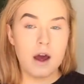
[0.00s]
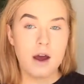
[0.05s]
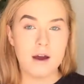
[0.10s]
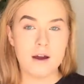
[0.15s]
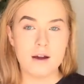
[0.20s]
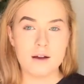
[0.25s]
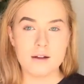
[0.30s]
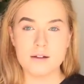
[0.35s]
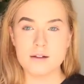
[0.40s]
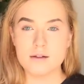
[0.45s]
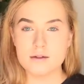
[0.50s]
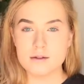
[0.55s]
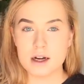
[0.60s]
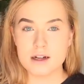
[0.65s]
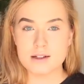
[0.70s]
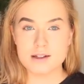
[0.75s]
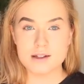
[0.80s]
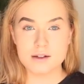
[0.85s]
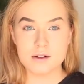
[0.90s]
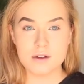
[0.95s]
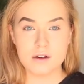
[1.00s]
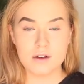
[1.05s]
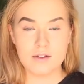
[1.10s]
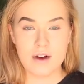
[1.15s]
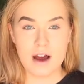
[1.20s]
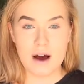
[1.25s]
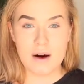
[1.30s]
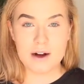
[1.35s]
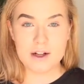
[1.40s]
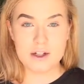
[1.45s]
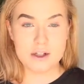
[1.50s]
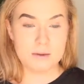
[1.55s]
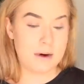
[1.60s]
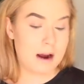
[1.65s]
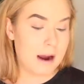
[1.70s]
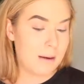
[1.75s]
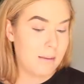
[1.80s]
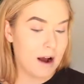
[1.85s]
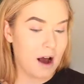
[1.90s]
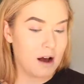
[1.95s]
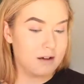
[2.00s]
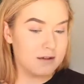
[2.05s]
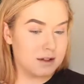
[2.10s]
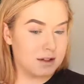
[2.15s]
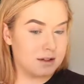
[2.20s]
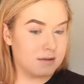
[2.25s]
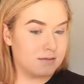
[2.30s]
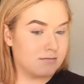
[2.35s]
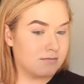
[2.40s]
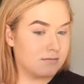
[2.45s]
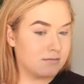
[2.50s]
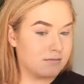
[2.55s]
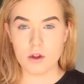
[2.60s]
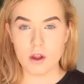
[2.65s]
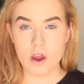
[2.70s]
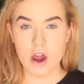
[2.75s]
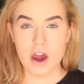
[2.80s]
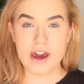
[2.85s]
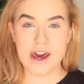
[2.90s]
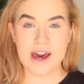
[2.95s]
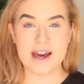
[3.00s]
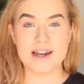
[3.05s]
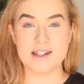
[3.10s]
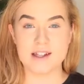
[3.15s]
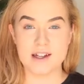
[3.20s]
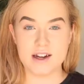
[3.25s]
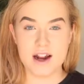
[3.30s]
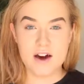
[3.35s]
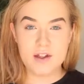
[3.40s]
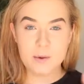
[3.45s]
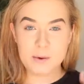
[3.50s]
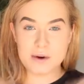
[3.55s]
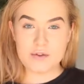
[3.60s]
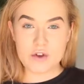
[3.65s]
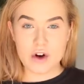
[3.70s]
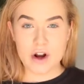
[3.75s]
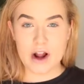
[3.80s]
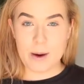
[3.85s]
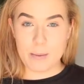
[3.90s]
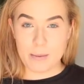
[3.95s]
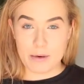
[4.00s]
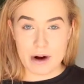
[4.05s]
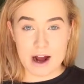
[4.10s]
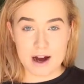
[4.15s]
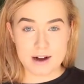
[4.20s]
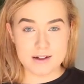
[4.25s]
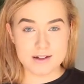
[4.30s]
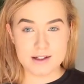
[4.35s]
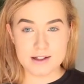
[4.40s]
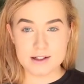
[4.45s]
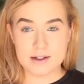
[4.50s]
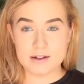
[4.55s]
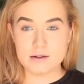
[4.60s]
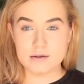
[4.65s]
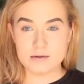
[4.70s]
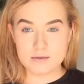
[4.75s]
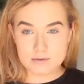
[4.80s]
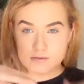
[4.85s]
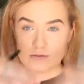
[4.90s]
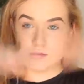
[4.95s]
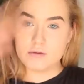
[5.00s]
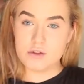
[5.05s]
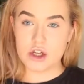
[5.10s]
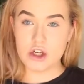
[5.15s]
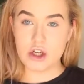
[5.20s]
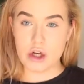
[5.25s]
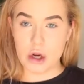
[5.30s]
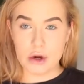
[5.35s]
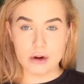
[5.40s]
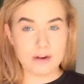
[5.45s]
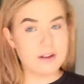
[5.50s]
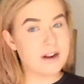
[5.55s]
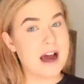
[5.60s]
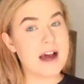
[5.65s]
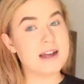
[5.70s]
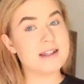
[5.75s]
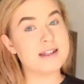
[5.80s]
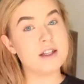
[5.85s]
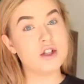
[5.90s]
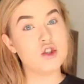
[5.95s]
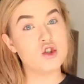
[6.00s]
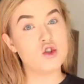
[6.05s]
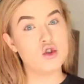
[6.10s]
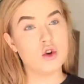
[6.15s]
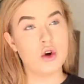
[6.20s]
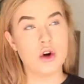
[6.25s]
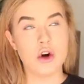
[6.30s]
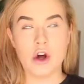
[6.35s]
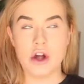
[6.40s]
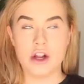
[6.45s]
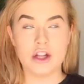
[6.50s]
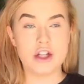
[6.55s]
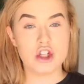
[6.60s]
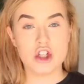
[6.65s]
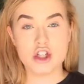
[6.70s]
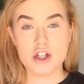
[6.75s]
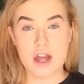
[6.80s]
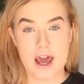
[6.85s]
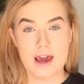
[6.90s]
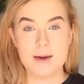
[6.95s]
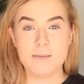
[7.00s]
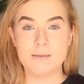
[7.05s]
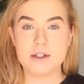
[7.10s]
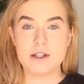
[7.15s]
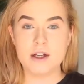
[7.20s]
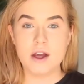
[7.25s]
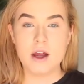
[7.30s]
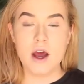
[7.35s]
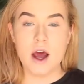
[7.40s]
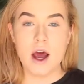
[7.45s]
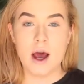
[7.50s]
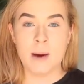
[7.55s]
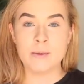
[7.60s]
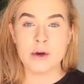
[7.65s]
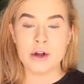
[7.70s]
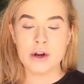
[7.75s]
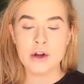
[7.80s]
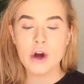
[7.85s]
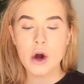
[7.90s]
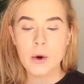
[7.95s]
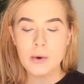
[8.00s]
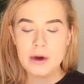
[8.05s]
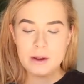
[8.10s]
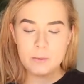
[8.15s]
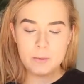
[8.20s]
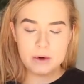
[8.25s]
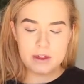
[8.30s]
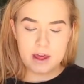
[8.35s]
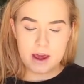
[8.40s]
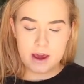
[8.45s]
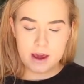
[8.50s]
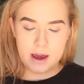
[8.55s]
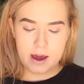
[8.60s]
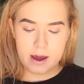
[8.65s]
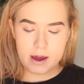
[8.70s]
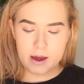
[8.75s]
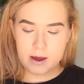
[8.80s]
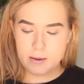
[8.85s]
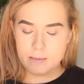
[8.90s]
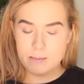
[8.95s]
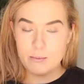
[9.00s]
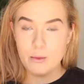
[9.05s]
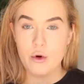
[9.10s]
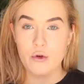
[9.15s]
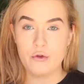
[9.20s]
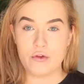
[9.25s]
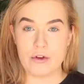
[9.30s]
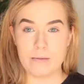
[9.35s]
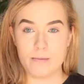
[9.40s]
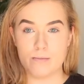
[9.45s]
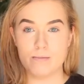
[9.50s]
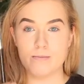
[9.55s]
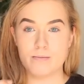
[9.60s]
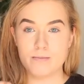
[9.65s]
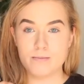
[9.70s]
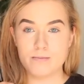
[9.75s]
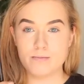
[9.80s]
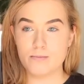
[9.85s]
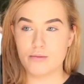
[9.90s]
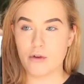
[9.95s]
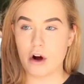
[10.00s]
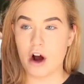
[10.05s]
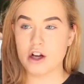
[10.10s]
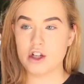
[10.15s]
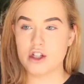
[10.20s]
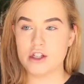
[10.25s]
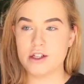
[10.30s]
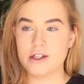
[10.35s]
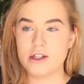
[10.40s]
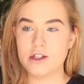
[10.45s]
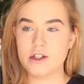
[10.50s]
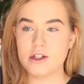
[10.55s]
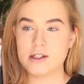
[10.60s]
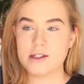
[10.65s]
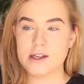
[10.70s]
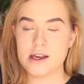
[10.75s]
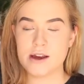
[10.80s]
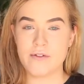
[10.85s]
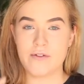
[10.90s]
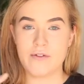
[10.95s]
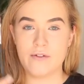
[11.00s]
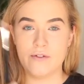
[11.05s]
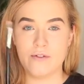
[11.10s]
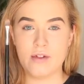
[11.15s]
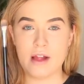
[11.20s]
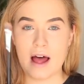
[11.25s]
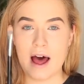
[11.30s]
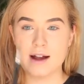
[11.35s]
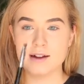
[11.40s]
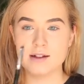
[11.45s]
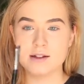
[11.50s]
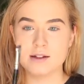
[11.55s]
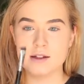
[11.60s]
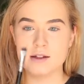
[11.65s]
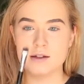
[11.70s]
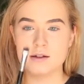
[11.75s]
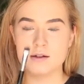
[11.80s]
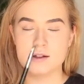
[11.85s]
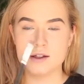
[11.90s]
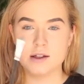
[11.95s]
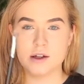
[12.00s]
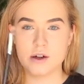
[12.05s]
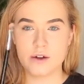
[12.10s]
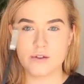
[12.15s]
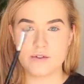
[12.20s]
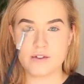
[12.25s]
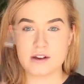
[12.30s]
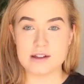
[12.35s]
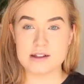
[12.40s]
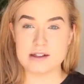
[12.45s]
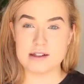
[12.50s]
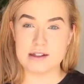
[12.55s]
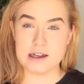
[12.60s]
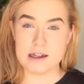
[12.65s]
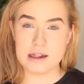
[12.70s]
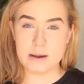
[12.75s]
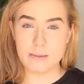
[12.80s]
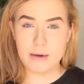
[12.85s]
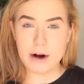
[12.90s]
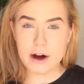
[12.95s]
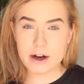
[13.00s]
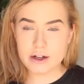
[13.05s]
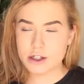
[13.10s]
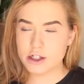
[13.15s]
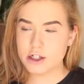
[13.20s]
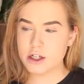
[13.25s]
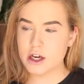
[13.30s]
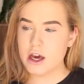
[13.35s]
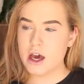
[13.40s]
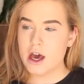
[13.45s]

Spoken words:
And that's sort of how I do my eyebrows. Okay, so now that we've got our brows, you know, nice and drawn on and shaped, I'm going to go in with a Morphe brush. This is just like a flat sort of concealer brush.